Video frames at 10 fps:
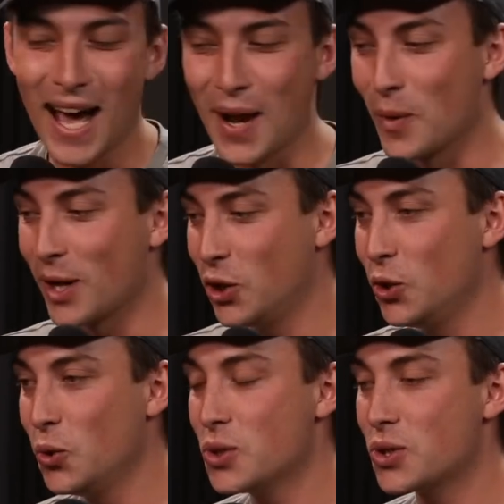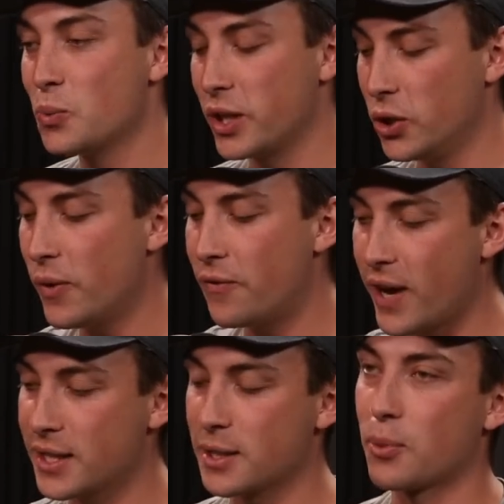And when you
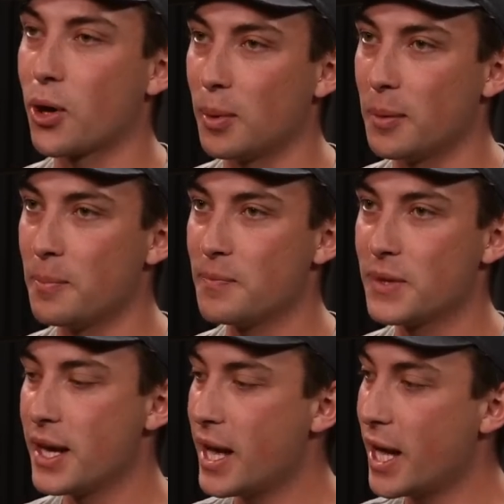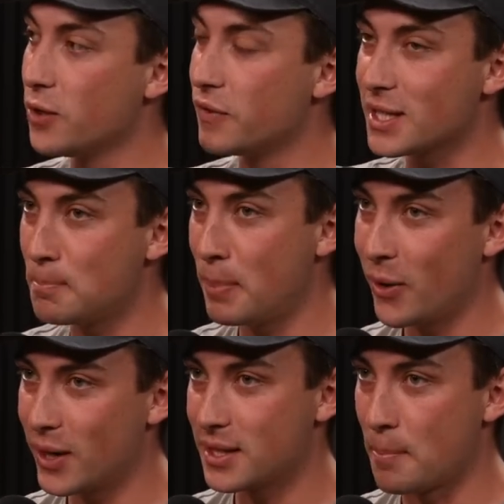face a problem and you've
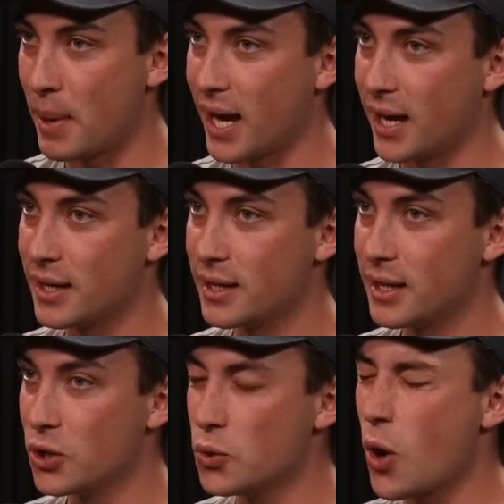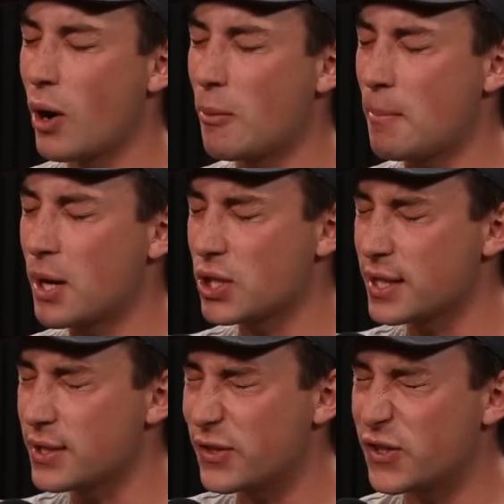experienced the pain, you know how much
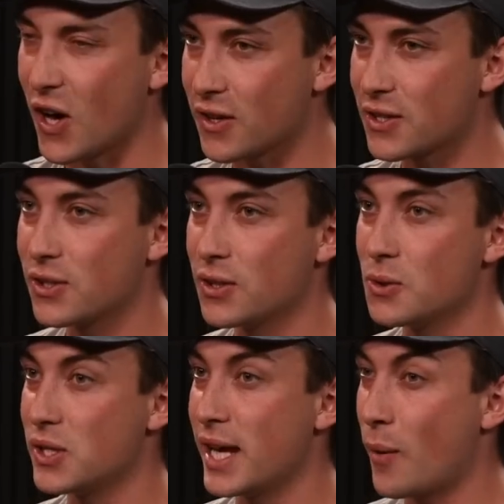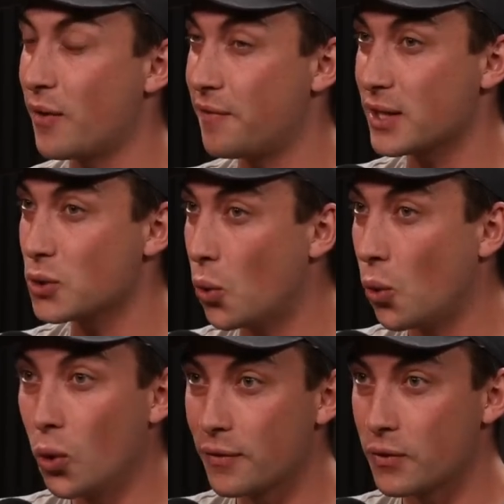it sucks. You see how it affects
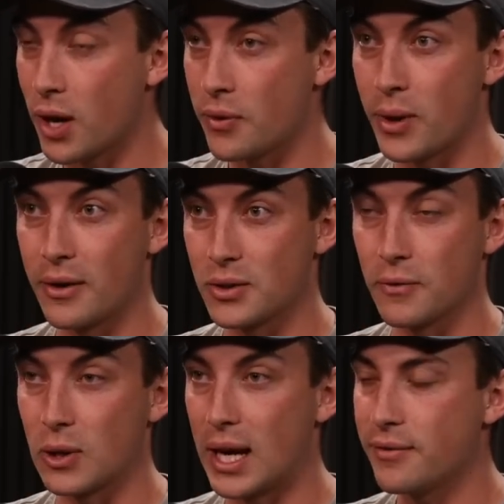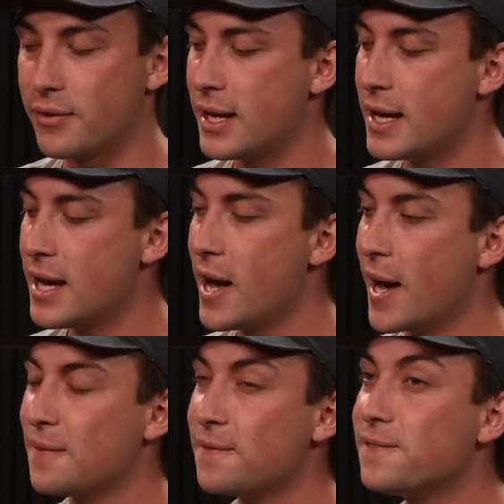all of your other areas of your life.
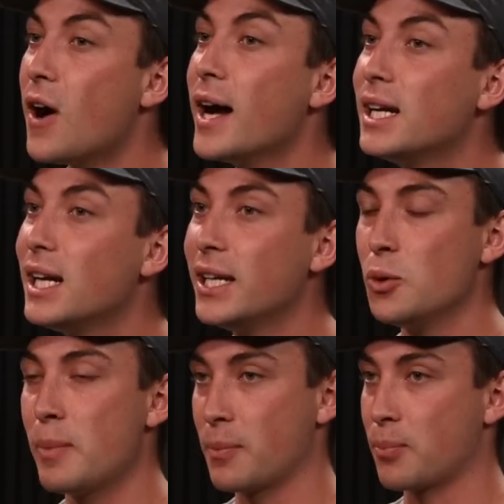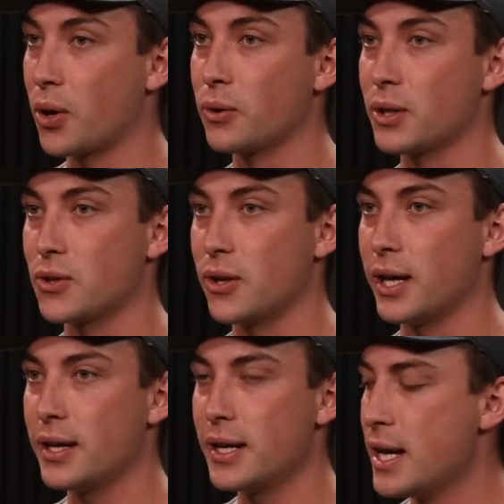And finally you make progress on
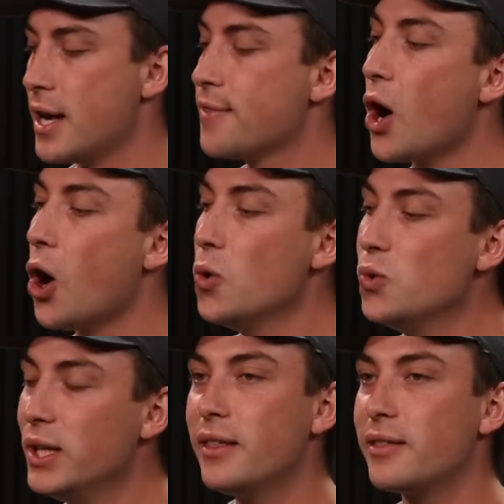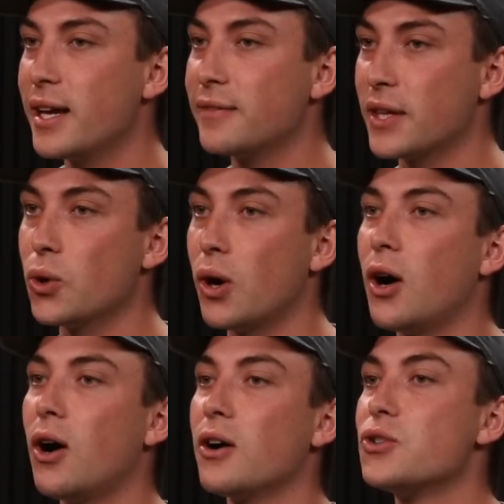it. The only thing that your
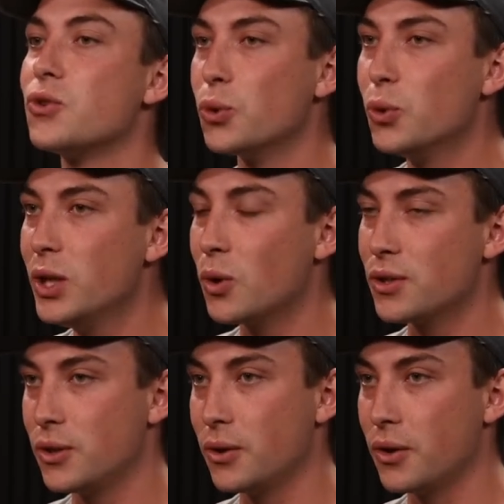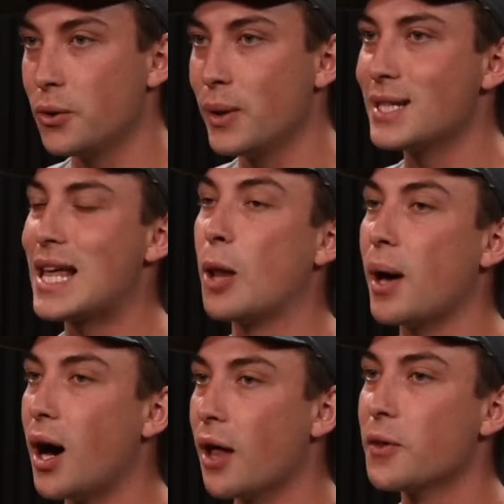heart truly wants you to do is
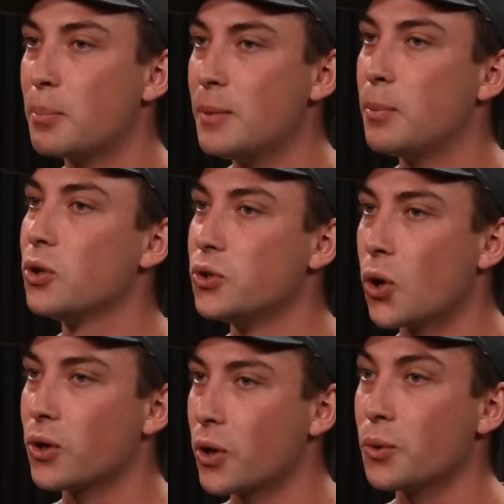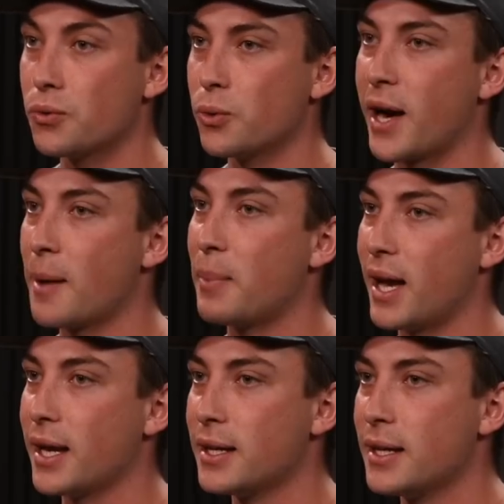help other people not go through that
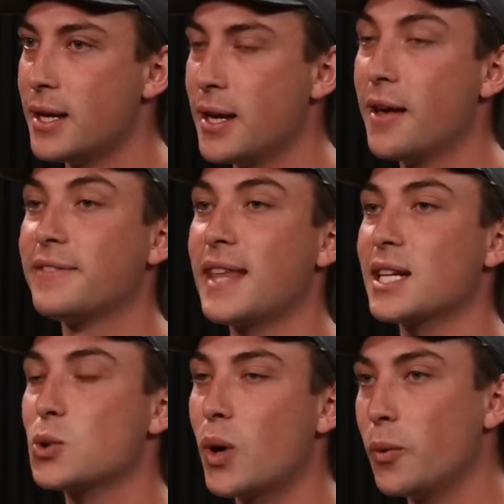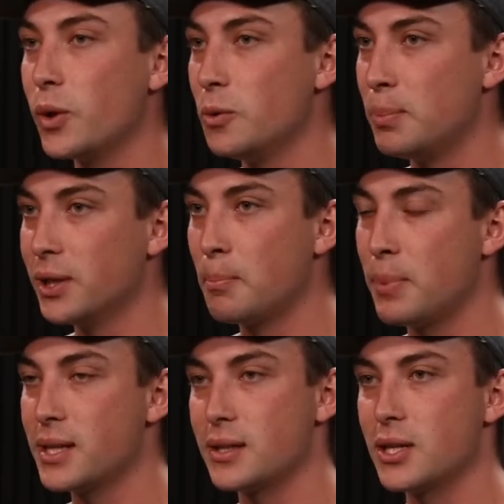pain. That's why when you build a
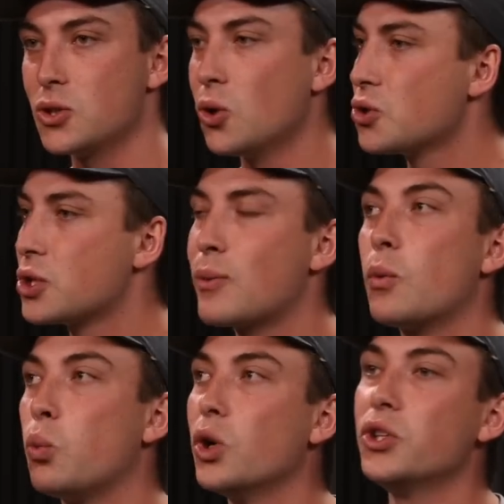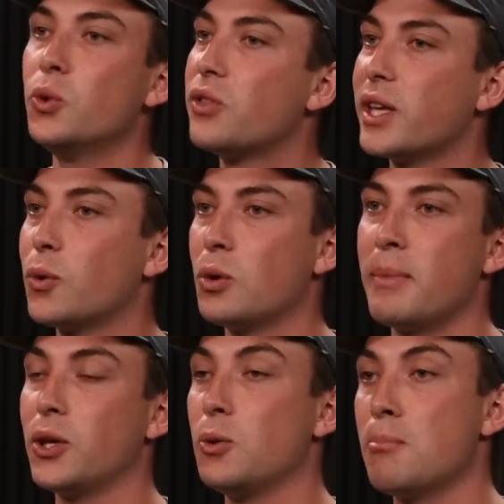business, not just around what you think will
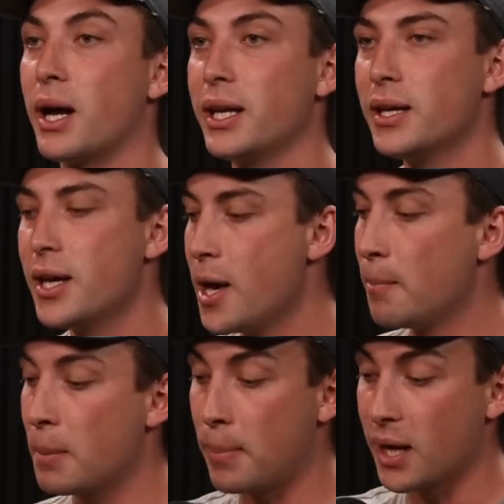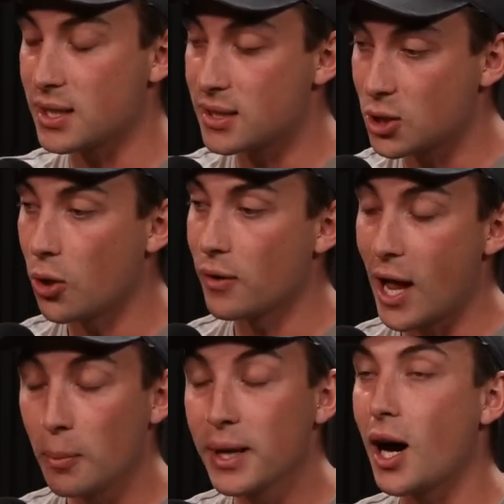make you money, but by
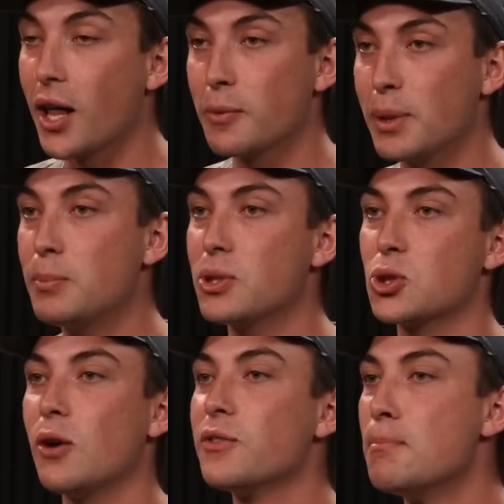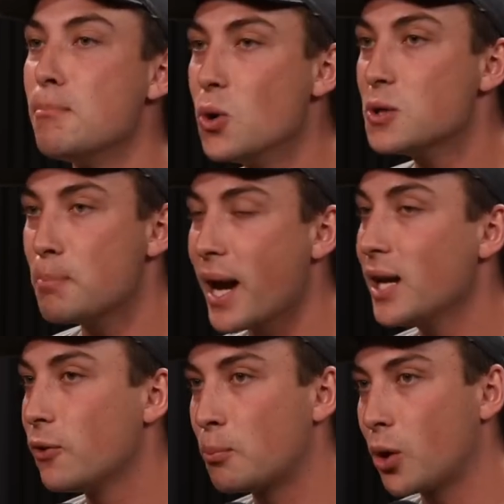helping other people solve the most
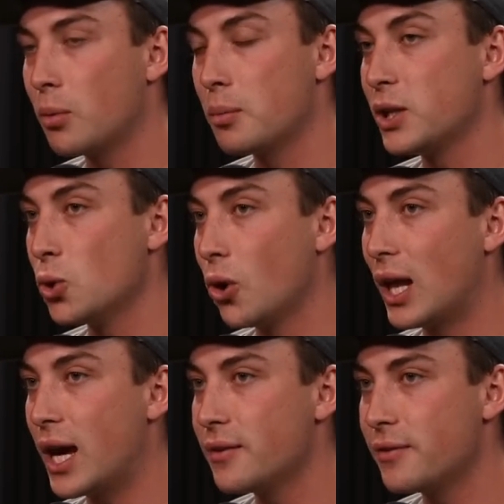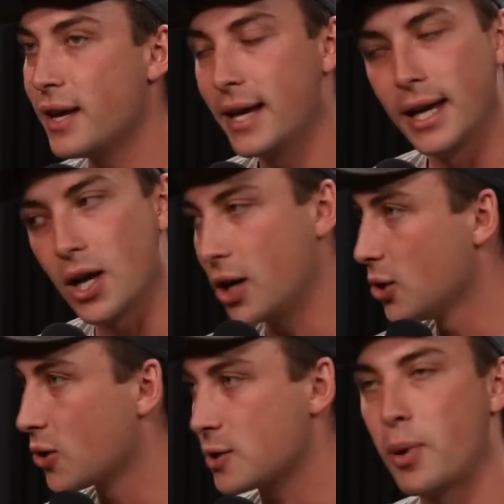painful problem in your life, it
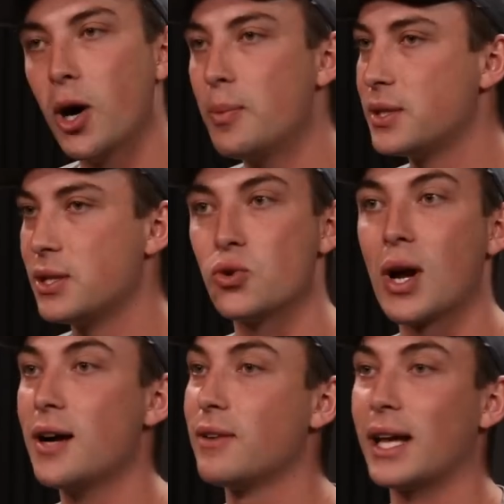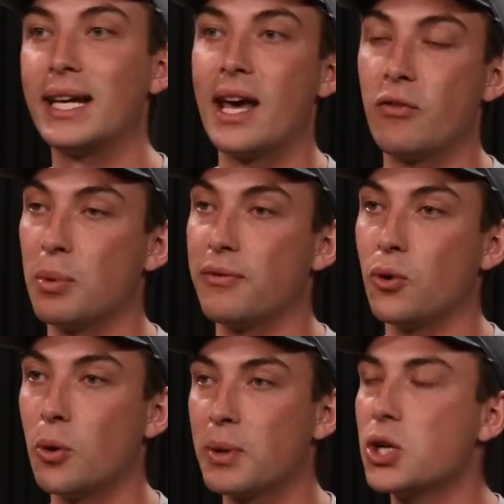unlocks purpose and drive like never
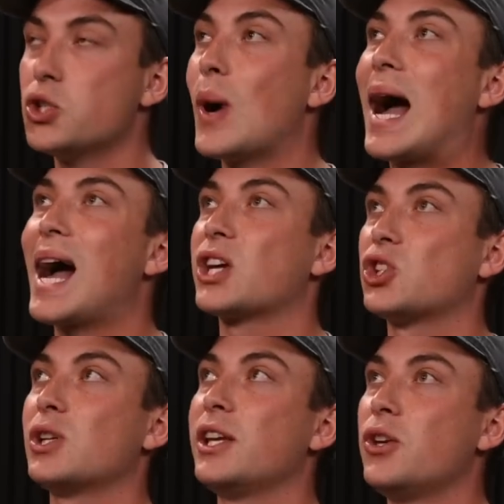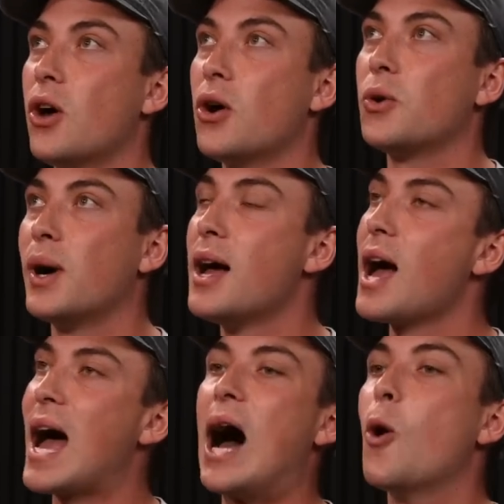before because you actually know
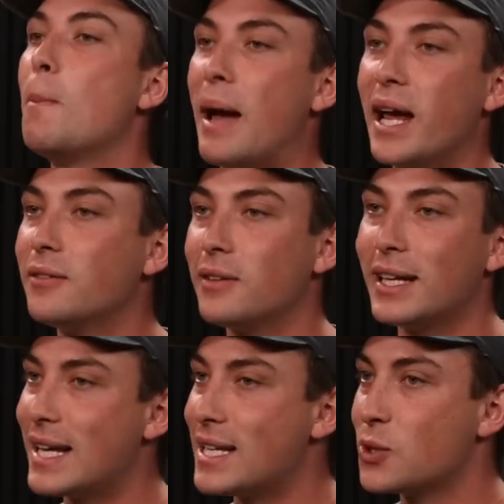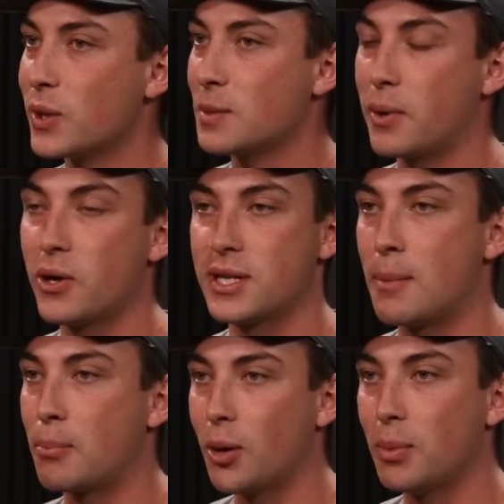how painful it is to experience
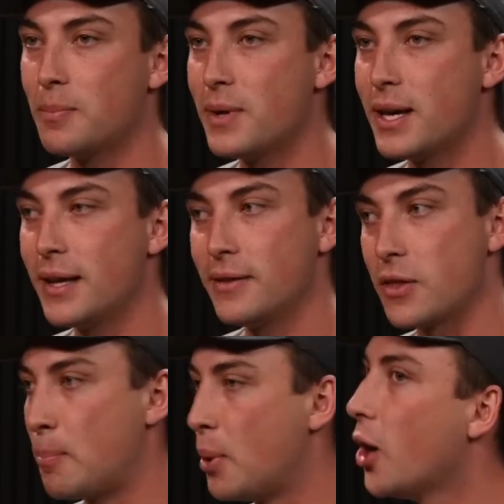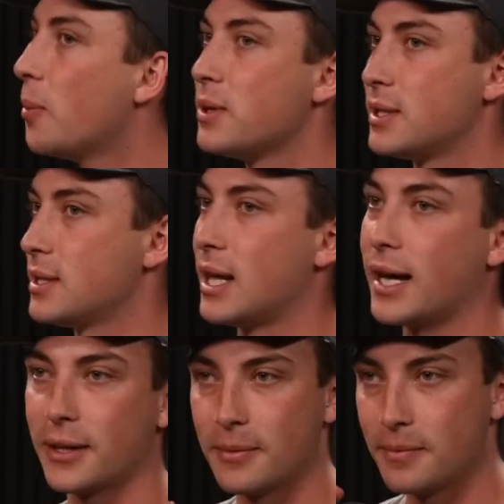that problem, that the purpose is
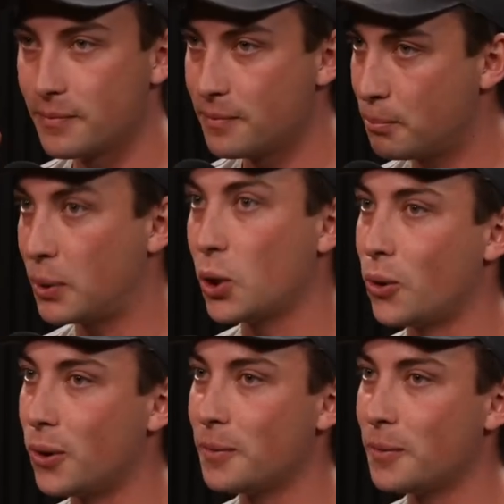like pure.